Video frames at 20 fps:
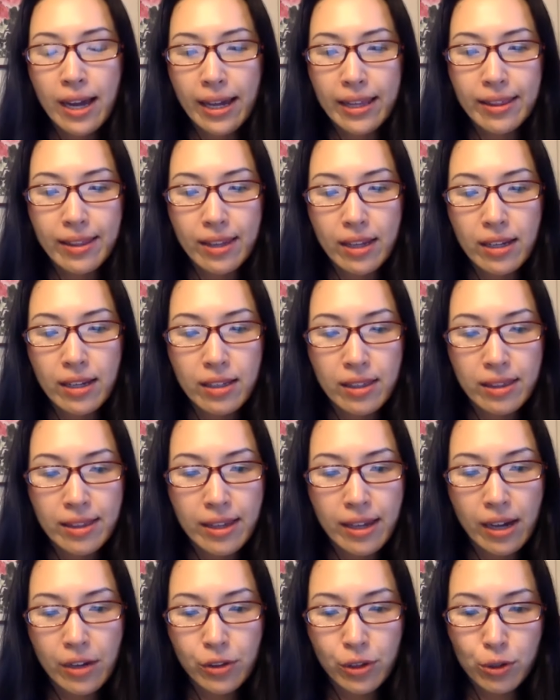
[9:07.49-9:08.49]
I think
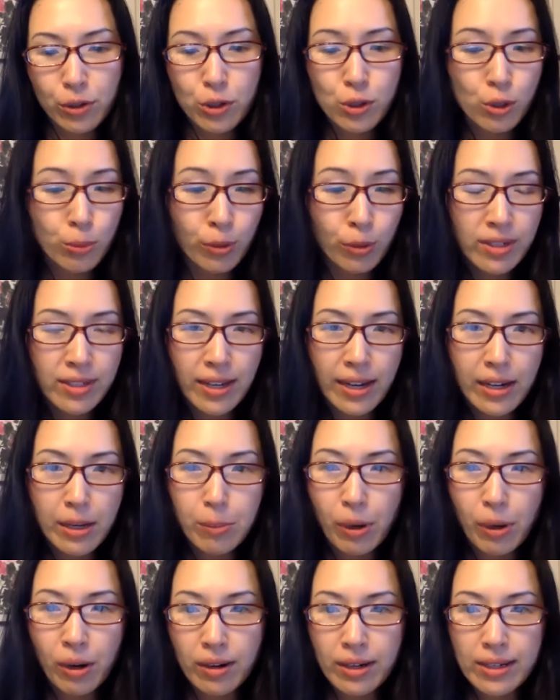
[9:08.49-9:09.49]
the other super
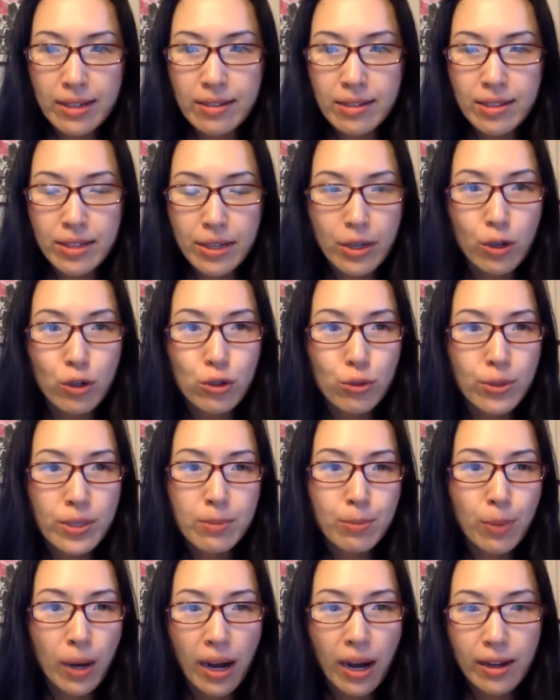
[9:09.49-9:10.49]
exciting part is,
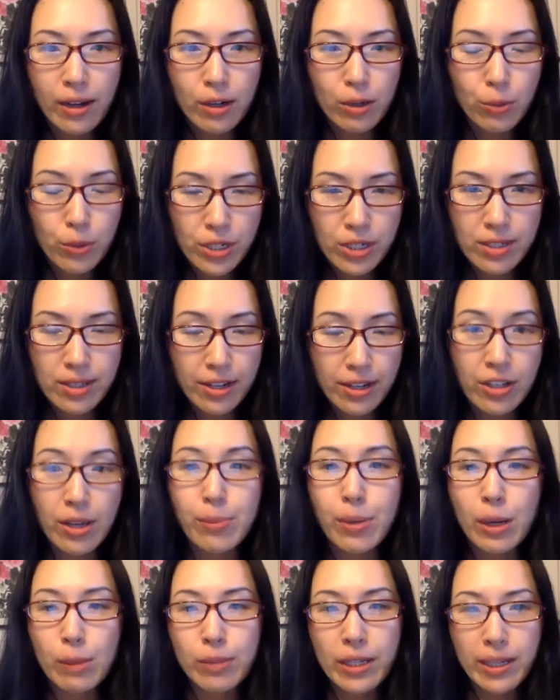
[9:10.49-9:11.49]
Twist Bio, which is actually
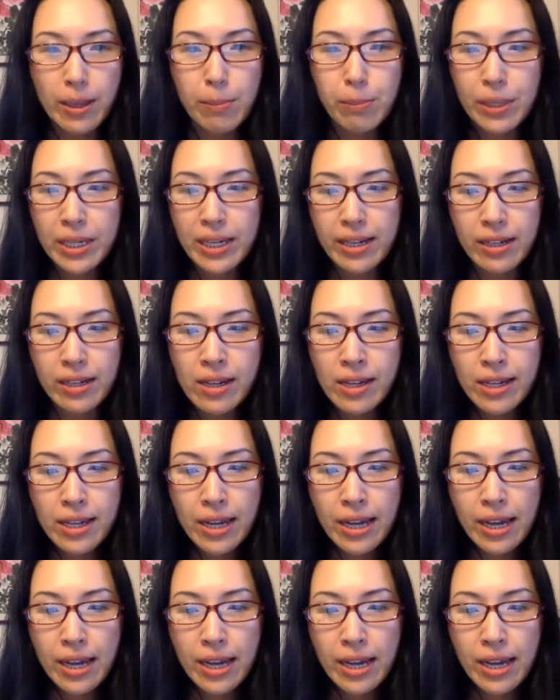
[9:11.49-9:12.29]
a public company.